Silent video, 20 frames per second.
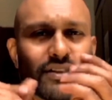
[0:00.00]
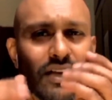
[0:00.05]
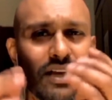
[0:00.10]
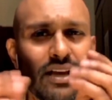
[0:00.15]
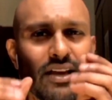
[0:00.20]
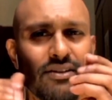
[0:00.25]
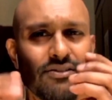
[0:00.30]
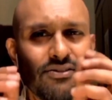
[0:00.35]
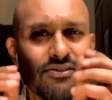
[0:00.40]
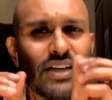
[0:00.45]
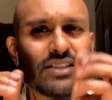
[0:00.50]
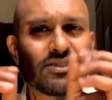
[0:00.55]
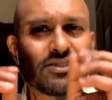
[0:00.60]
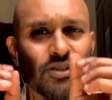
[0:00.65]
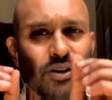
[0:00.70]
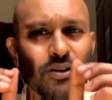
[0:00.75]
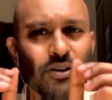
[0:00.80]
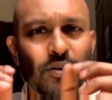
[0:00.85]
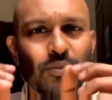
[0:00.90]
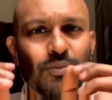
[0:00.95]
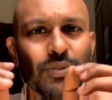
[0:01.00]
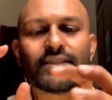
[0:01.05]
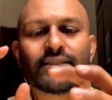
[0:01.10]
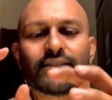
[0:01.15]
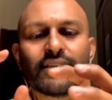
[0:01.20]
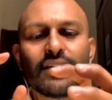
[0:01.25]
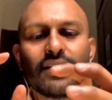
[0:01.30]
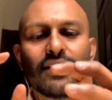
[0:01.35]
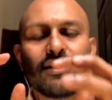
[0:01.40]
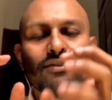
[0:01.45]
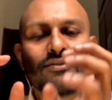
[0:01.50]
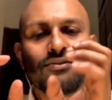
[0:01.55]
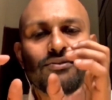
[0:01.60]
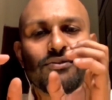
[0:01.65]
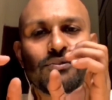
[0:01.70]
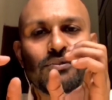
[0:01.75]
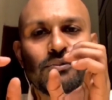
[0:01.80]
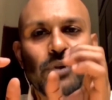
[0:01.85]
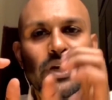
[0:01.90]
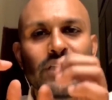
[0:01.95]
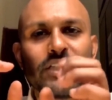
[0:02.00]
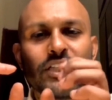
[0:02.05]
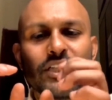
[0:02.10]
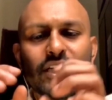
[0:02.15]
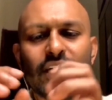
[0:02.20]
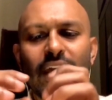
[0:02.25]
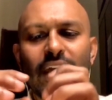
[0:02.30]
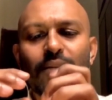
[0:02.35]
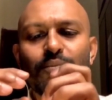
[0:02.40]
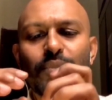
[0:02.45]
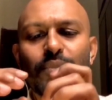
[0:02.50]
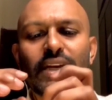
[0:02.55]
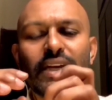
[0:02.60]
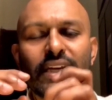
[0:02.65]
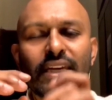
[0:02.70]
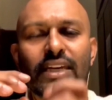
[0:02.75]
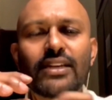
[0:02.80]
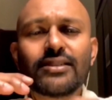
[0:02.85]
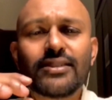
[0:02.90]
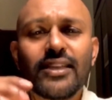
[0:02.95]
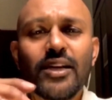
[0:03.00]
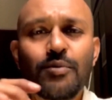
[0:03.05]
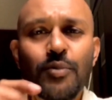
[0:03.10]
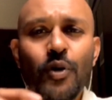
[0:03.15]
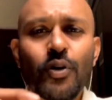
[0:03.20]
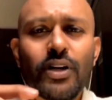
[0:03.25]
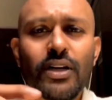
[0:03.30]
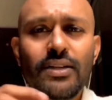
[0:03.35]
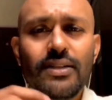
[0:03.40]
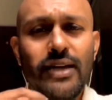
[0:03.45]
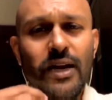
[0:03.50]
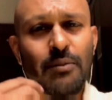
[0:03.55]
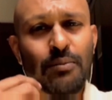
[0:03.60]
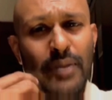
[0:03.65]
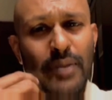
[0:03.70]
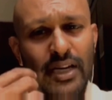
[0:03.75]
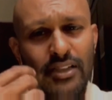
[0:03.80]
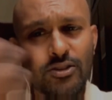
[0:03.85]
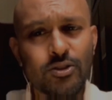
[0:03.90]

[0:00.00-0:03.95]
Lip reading: fat soluble, which can be easily broken down by soap